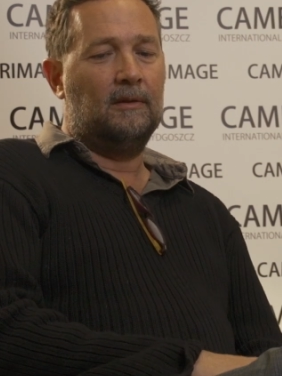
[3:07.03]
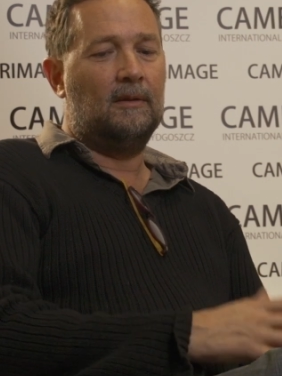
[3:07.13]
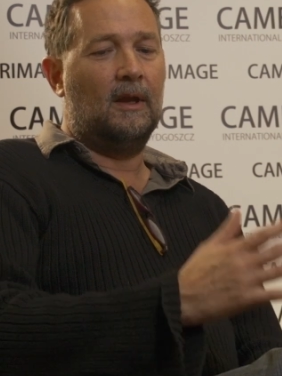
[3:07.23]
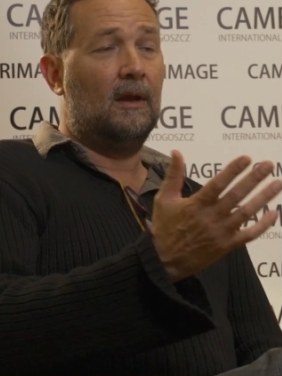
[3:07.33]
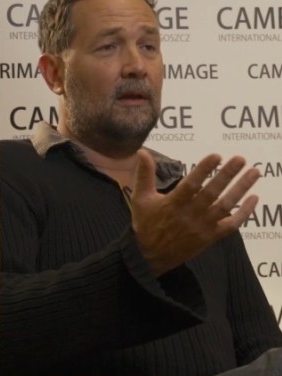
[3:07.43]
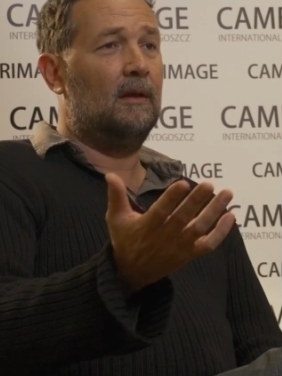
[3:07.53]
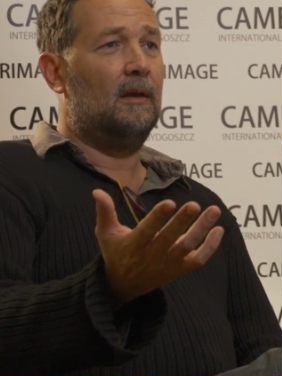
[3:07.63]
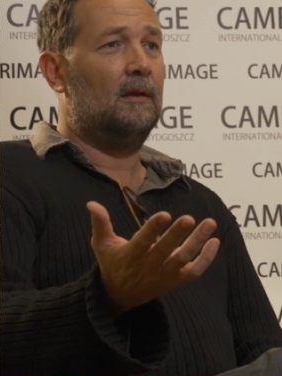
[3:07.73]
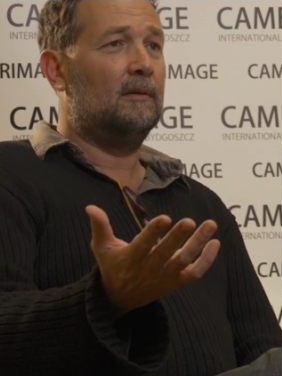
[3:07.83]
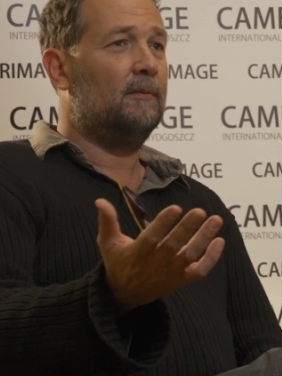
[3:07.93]
Today
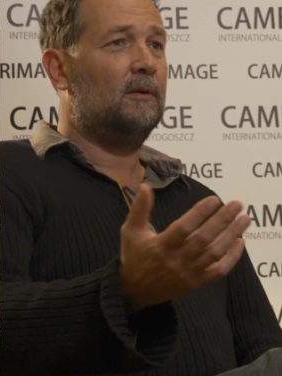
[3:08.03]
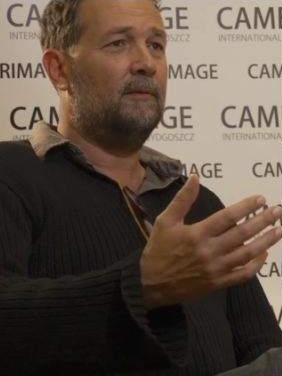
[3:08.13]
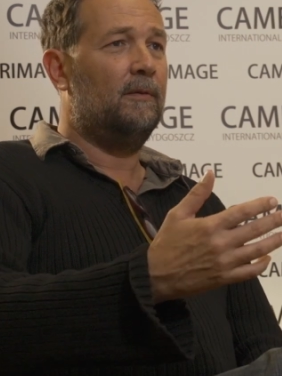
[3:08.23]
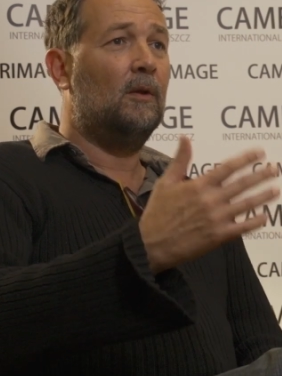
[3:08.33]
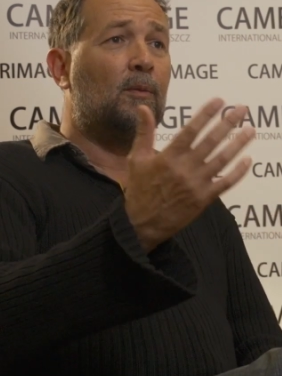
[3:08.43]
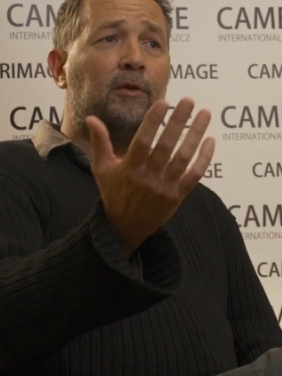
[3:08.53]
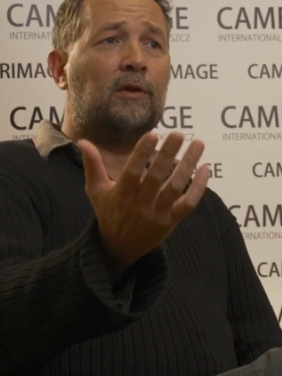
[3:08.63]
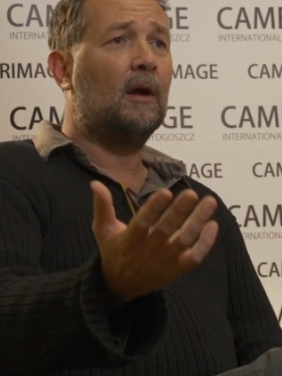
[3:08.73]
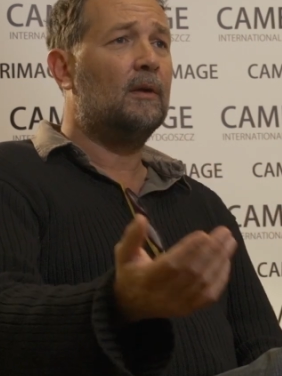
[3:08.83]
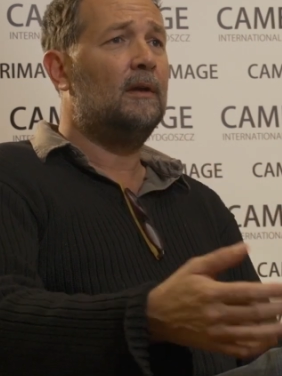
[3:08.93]
I interviewed Vilmos,
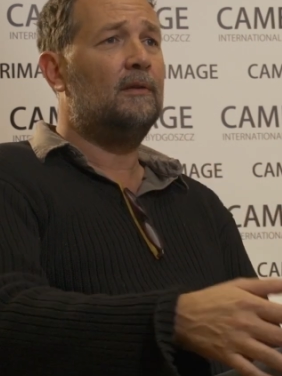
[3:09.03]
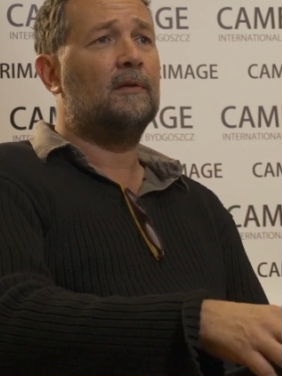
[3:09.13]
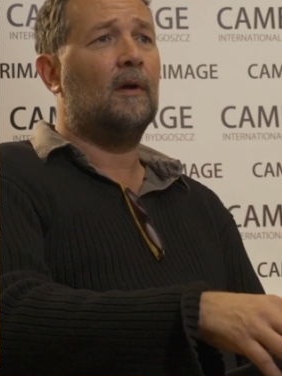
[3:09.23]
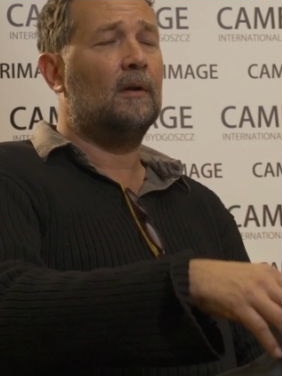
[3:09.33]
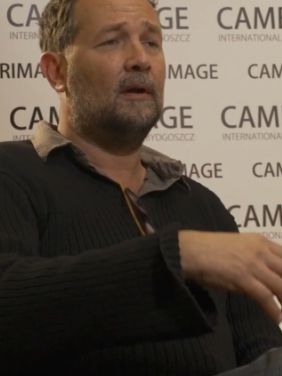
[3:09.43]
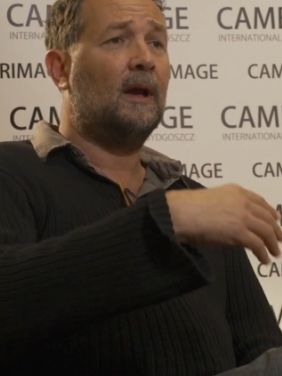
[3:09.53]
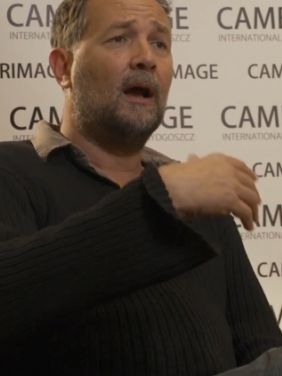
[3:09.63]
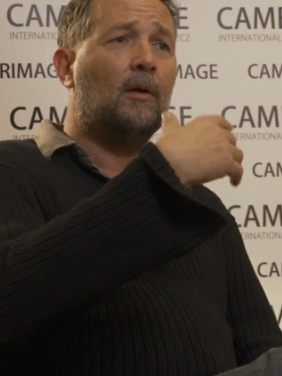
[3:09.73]
how he started,